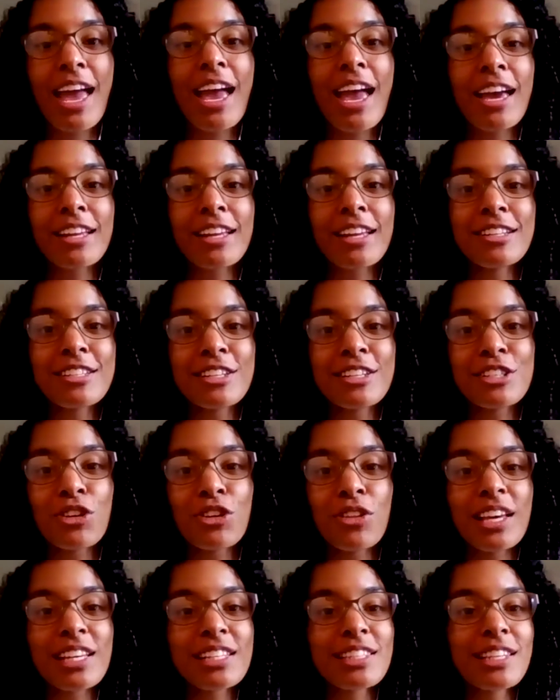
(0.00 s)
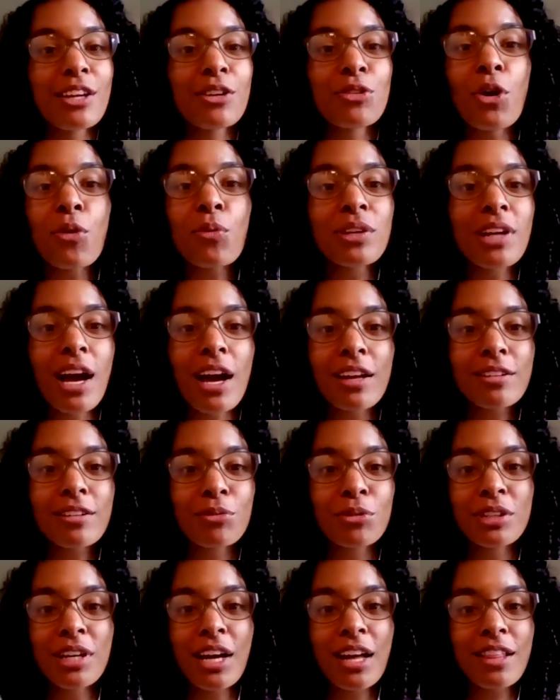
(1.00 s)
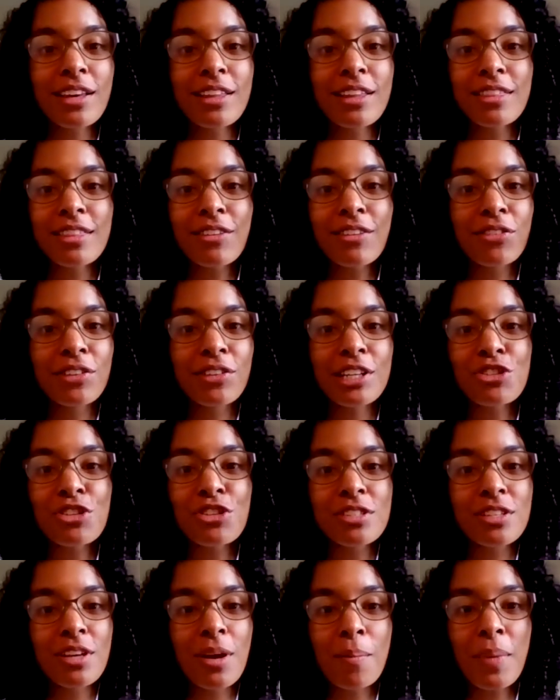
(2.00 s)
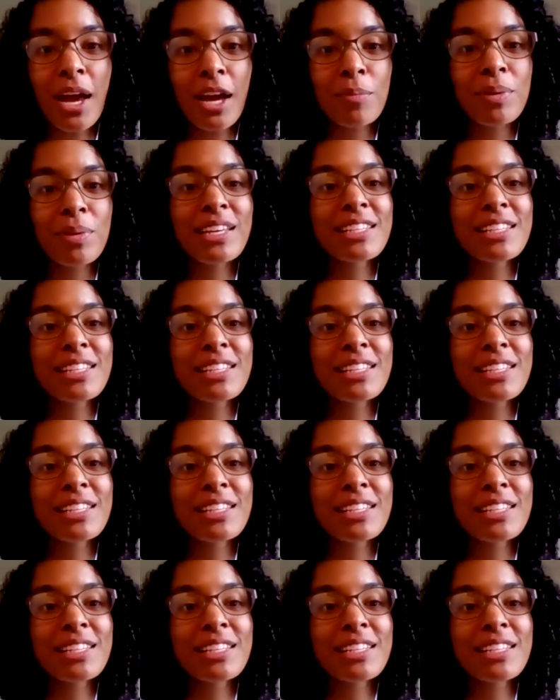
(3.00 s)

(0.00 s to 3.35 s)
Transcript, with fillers: And so they said, no, we're not, we're not letting the Felicians come back